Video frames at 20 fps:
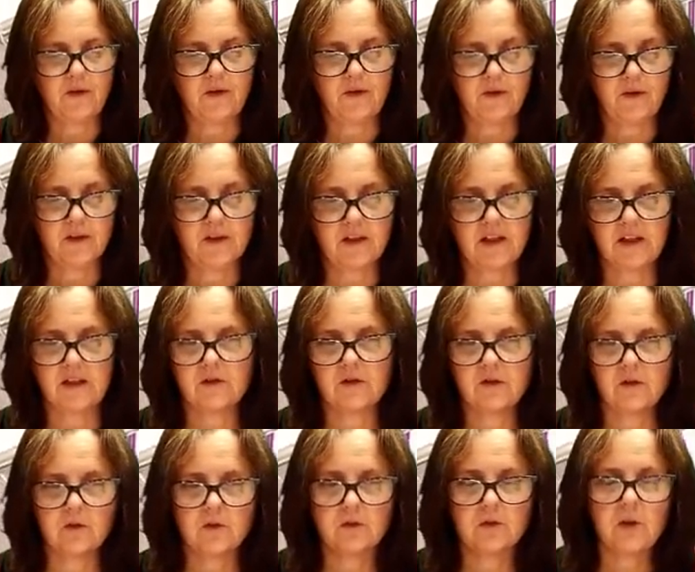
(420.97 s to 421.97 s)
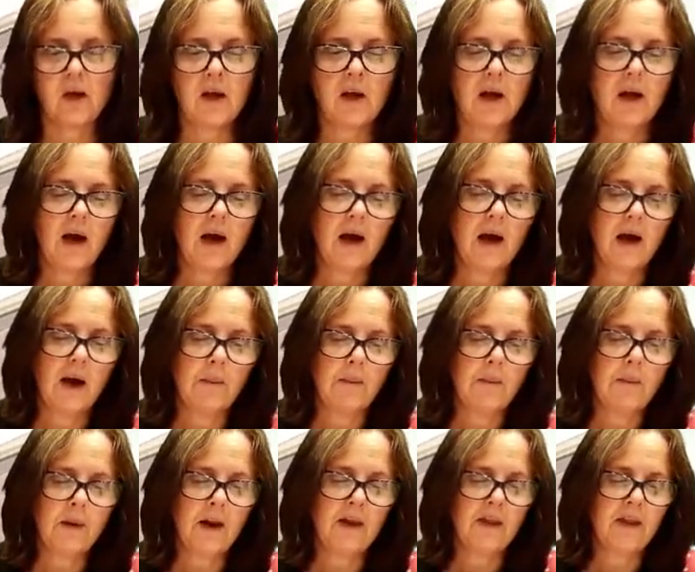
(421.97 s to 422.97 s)
the stencils, and
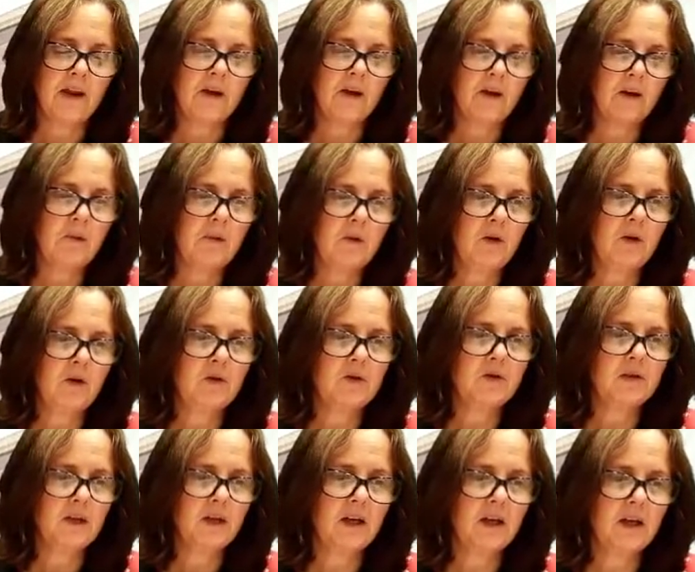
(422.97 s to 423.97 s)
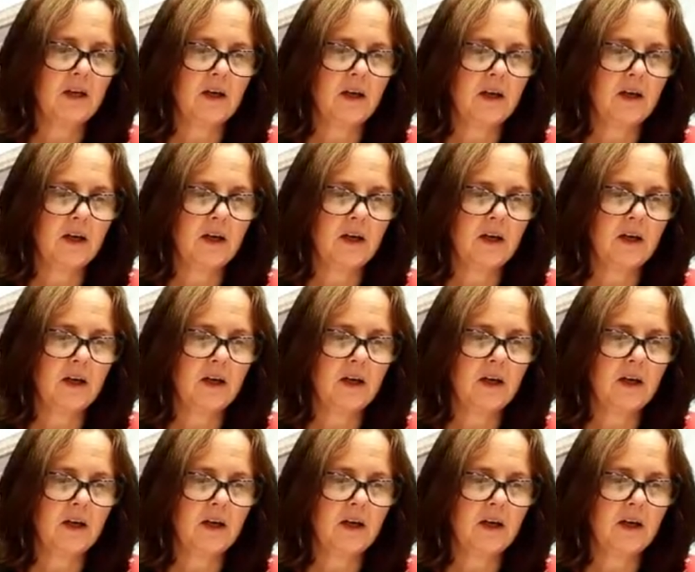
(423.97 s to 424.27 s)
then I'm using